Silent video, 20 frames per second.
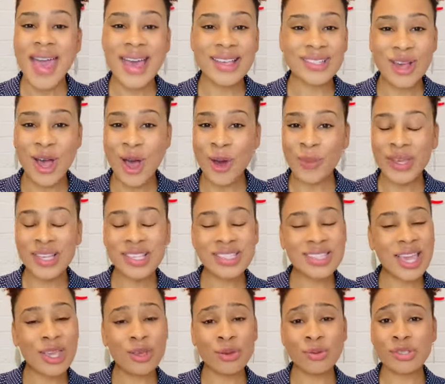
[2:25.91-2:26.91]
As always,
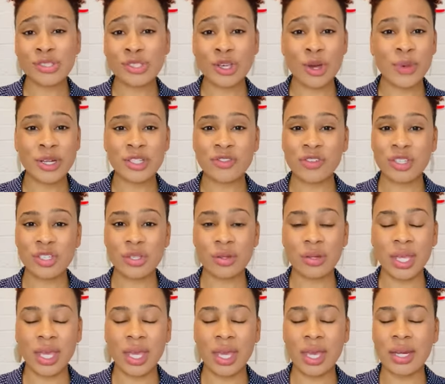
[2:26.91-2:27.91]
thank you so much for
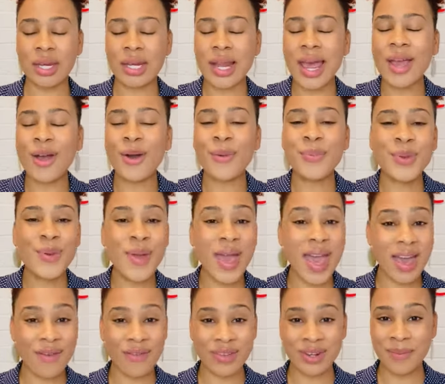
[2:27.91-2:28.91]
tuning in, and I hope you
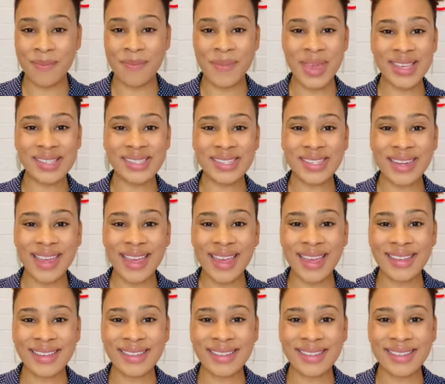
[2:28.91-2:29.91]
have an amazing day.